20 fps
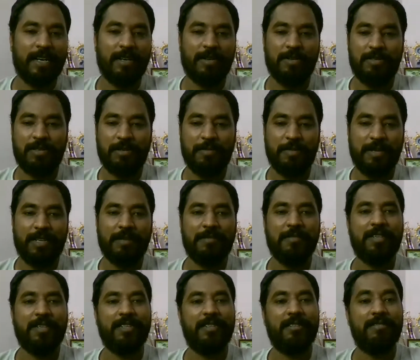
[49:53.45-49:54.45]
I also
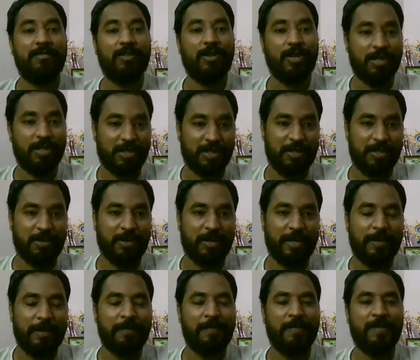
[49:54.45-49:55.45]
become an author
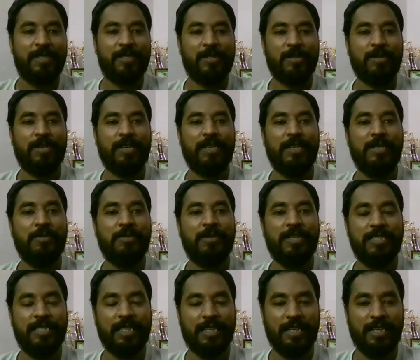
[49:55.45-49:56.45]
today. So a new
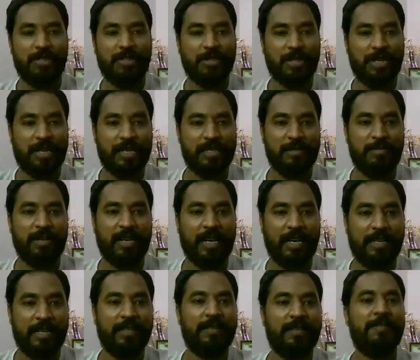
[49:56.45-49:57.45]
designation has been
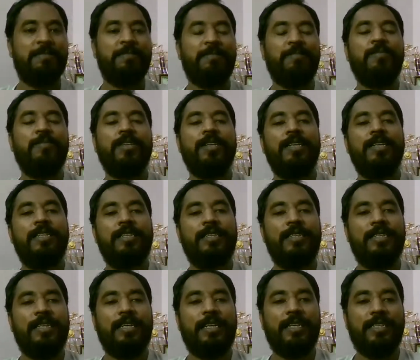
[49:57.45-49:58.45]
added.
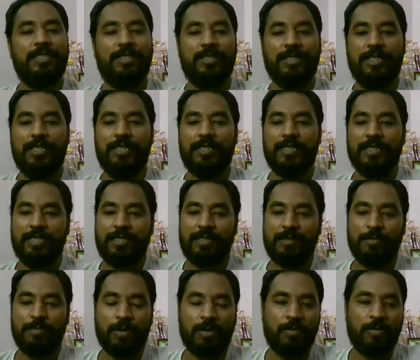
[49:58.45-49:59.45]
Additionally, this
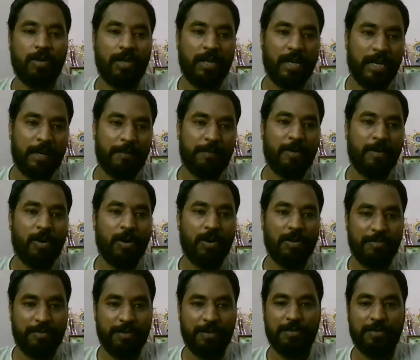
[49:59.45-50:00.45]
book will help all
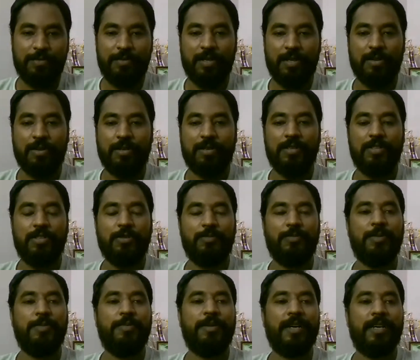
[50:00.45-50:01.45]
of you in order to
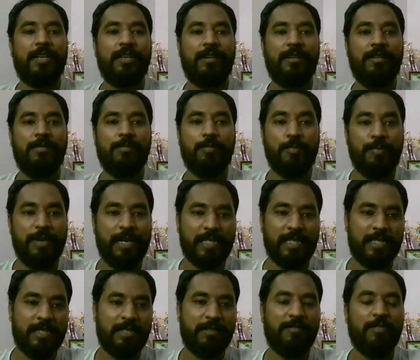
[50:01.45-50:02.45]
prepare
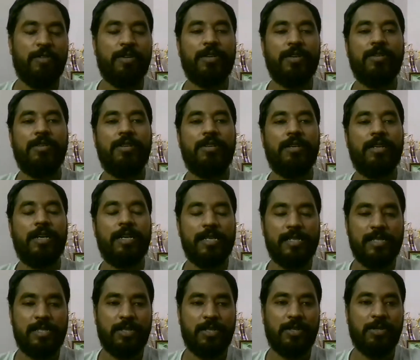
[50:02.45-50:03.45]
best for your
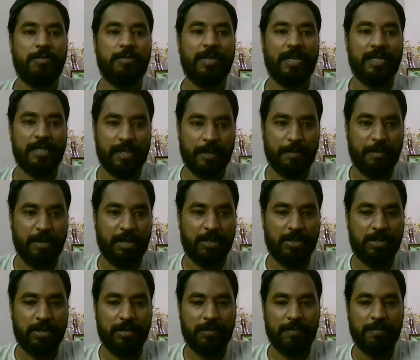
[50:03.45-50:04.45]
ISTQB
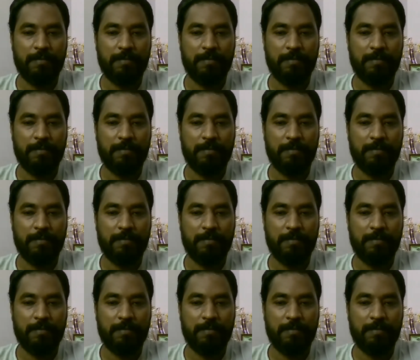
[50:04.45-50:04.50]
examination.